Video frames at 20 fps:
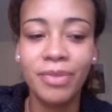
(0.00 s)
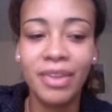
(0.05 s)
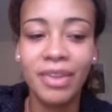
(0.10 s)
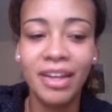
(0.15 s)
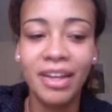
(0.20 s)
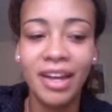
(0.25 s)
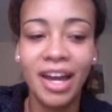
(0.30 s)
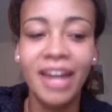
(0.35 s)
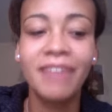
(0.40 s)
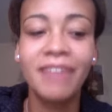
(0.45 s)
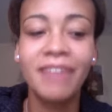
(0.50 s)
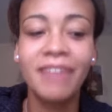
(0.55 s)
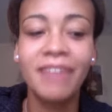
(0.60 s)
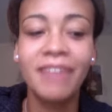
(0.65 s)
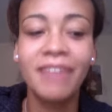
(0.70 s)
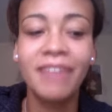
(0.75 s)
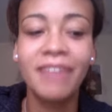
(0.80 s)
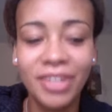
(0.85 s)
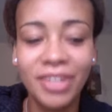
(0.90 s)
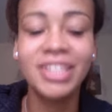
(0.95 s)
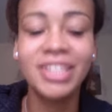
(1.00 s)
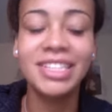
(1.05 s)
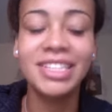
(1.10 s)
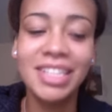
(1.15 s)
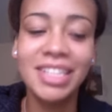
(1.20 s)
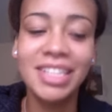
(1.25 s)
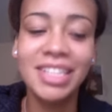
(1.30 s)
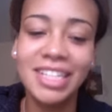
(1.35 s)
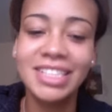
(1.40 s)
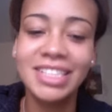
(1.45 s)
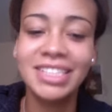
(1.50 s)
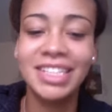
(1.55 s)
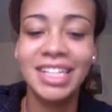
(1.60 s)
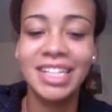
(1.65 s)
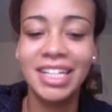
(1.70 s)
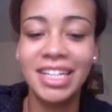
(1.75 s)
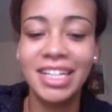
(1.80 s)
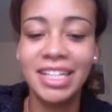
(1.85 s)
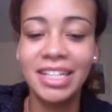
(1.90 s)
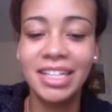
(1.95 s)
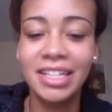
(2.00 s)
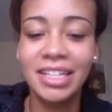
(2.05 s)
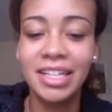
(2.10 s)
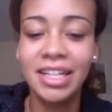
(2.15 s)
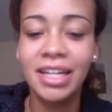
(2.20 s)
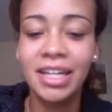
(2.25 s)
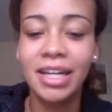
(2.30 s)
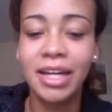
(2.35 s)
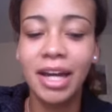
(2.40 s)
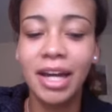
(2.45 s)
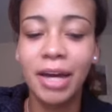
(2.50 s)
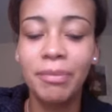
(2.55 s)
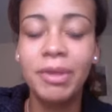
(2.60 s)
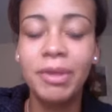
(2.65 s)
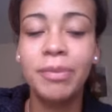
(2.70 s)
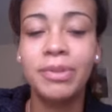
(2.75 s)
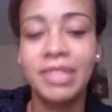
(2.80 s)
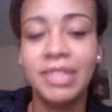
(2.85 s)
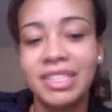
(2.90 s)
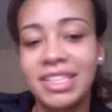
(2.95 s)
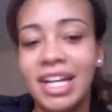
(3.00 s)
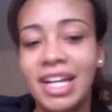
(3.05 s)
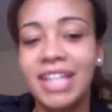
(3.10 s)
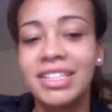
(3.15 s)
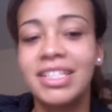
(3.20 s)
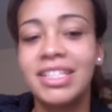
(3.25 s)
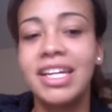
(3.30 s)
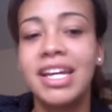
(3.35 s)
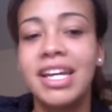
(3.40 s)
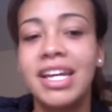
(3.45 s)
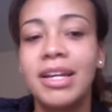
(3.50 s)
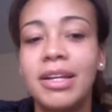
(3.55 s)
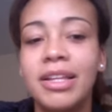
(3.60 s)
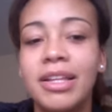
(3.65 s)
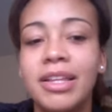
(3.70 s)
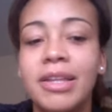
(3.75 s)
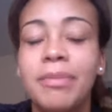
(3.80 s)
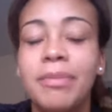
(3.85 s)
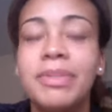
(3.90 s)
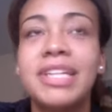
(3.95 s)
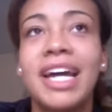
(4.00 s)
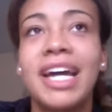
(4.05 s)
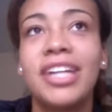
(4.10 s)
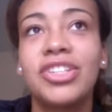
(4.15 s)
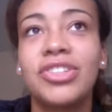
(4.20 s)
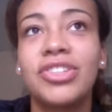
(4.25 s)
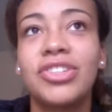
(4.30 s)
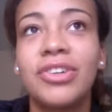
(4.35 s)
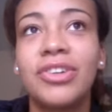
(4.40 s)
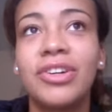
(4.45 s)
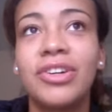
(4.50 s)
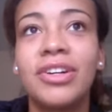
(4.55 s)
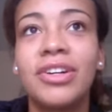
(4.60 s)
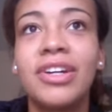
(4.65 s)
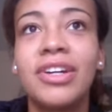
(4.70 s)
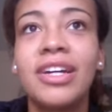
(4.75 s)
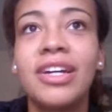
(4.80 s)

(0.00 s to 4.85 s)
I've increasingly seen people discussing the potential